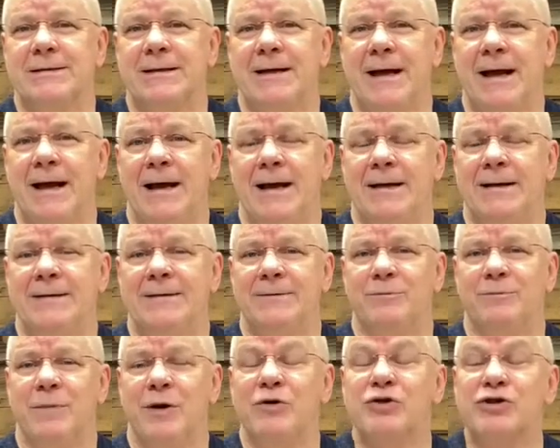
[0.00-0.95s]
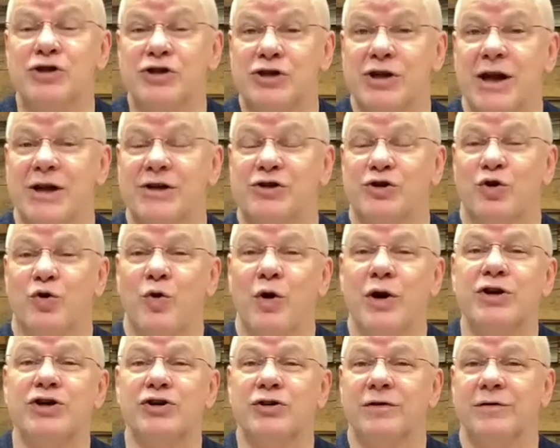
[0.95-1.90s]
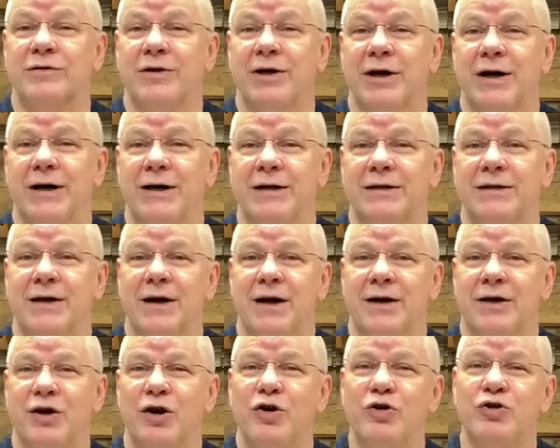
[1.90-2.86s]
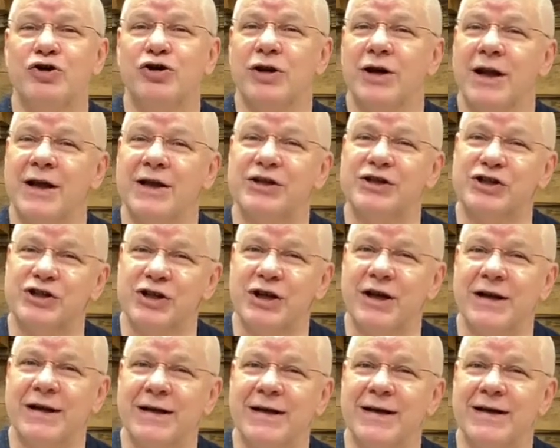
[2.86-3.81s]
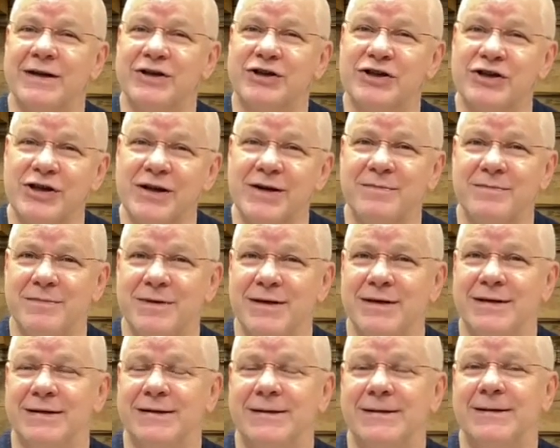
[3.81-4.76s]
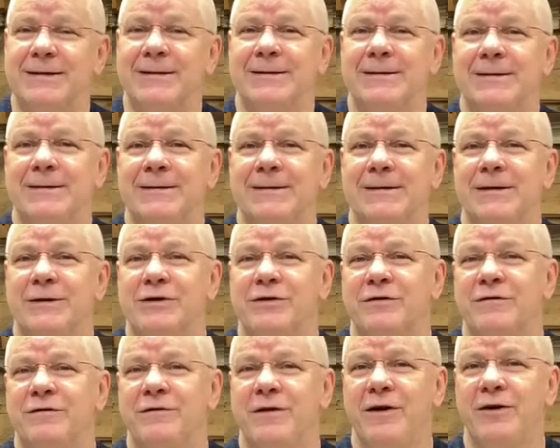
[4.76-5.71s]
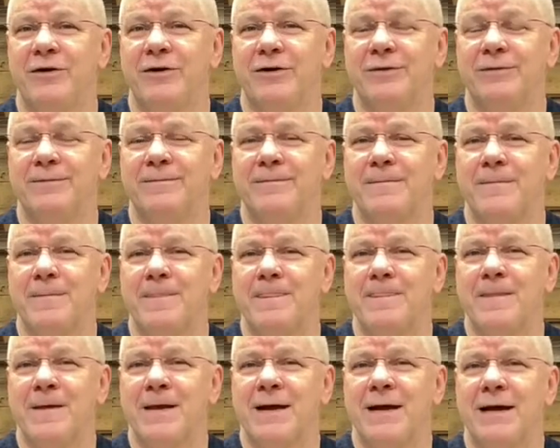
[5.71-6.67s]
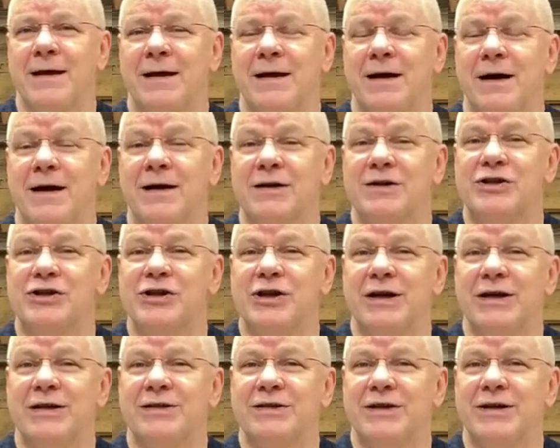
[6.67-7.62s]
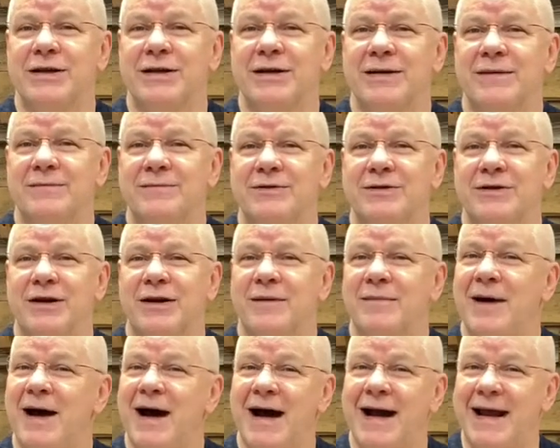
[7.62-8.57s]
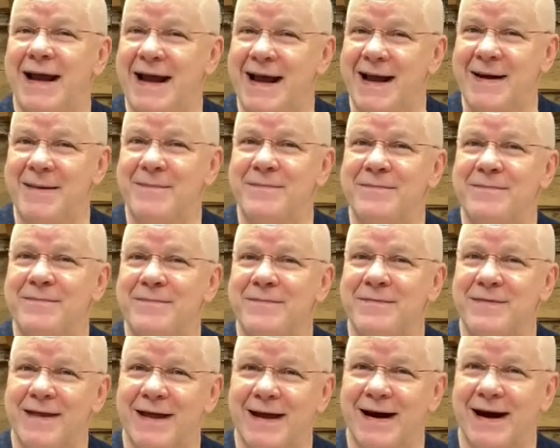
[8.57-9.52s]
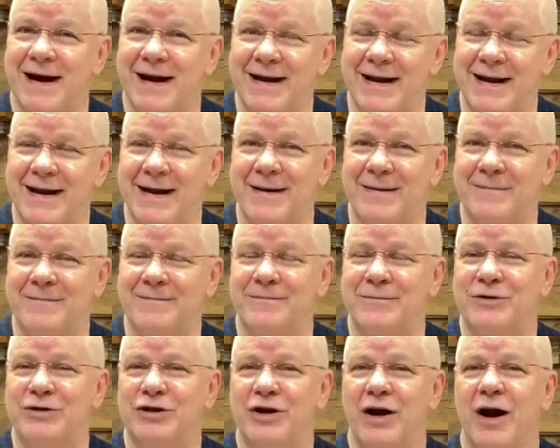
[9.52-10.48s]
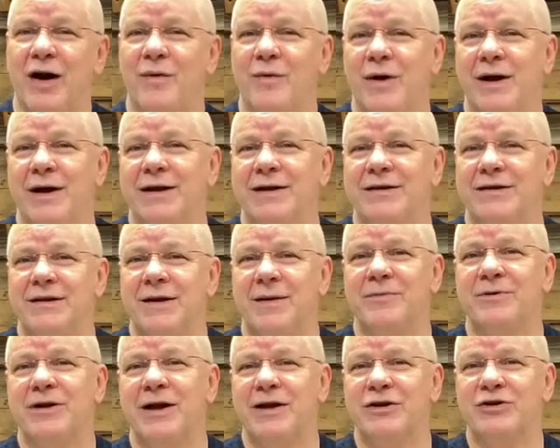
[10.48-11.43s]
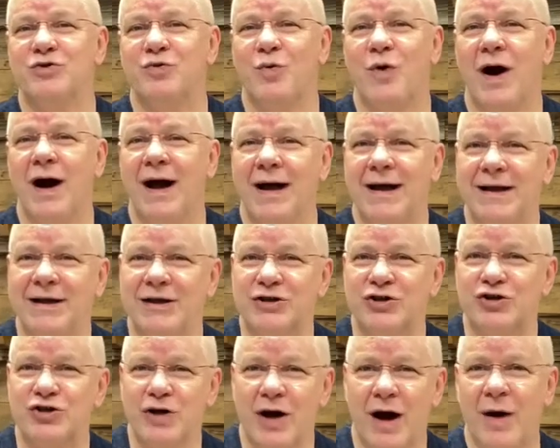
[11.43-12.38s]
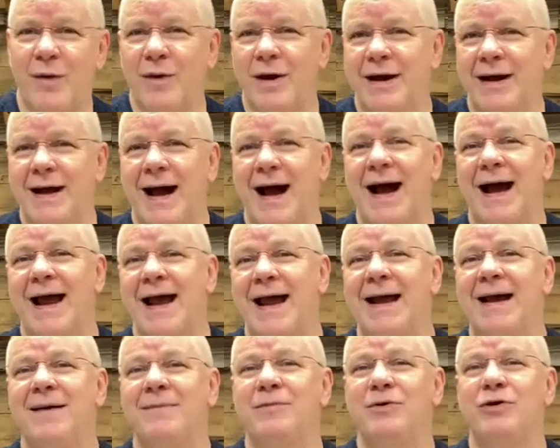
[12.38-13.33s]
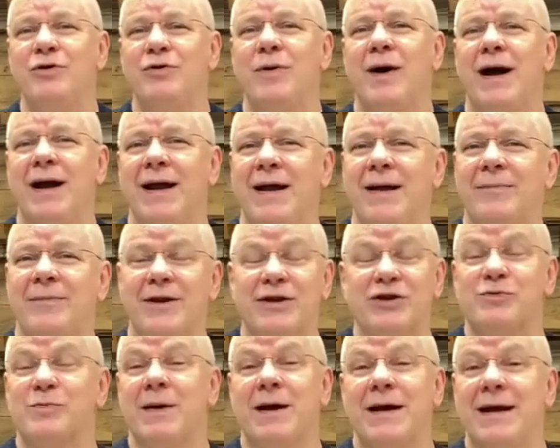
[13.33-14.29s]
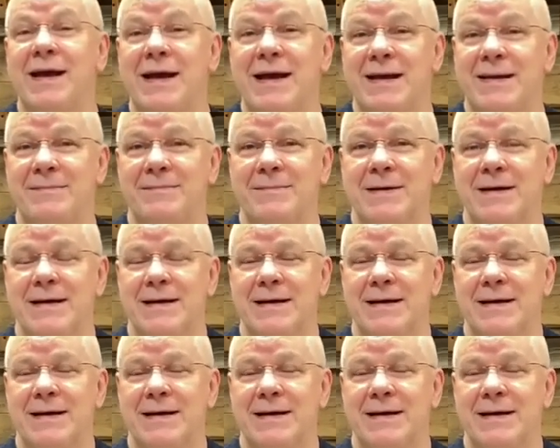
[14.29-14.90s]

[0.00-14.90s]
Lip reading: And Moses asked a question of God, God, who shall I say has sent me to Pharaoh? And God said to him, tell him, I am that I am, Yahweh, W-H-Y-H, Yahweh. I am who I am. That's my name.